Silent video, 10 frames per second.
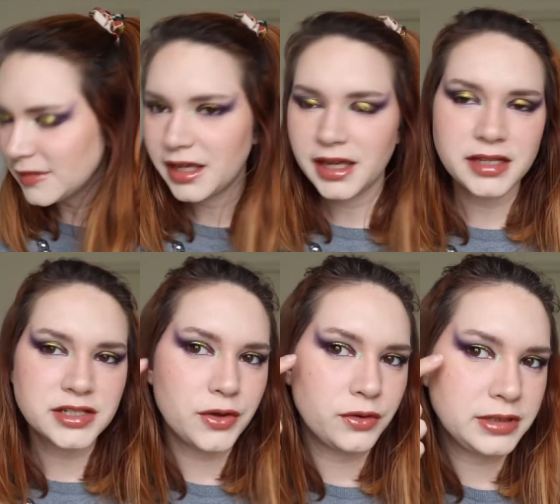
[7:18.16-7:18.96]

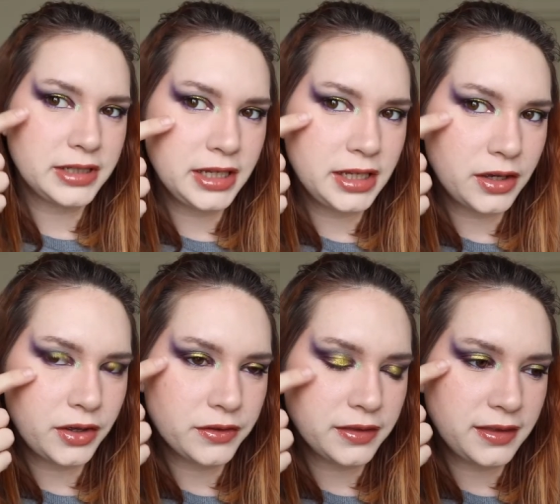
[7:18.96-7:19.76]
and only
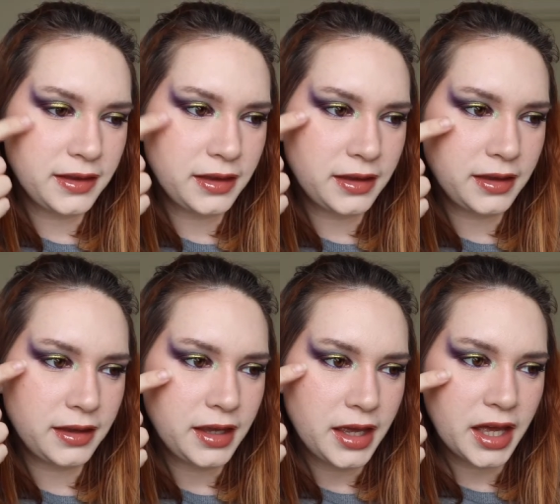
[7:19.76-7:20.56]
on
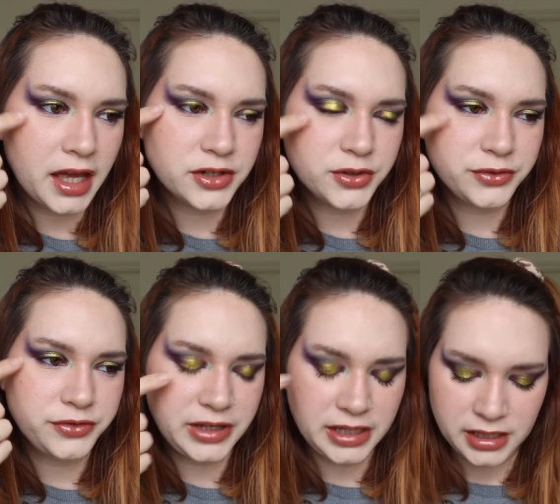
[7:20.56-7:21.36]
the outer
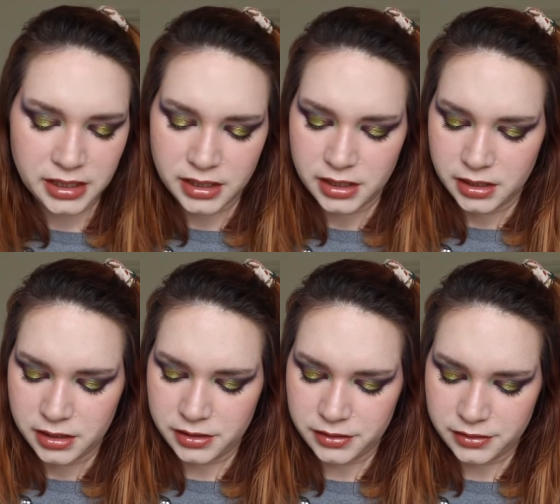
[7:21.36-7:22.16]
V
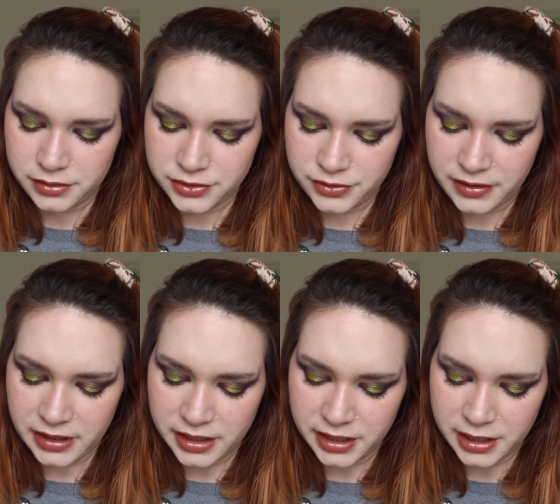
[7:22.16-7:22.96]
under the
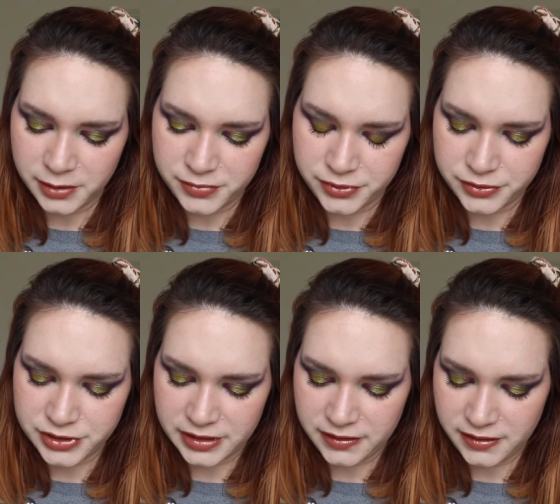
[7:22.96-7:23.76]
eye I
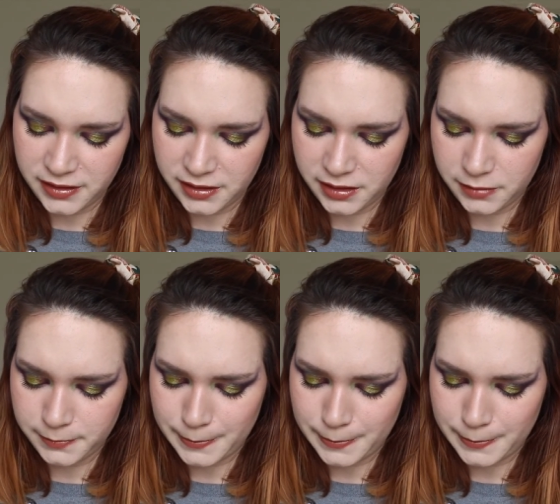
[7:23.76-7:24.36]
put the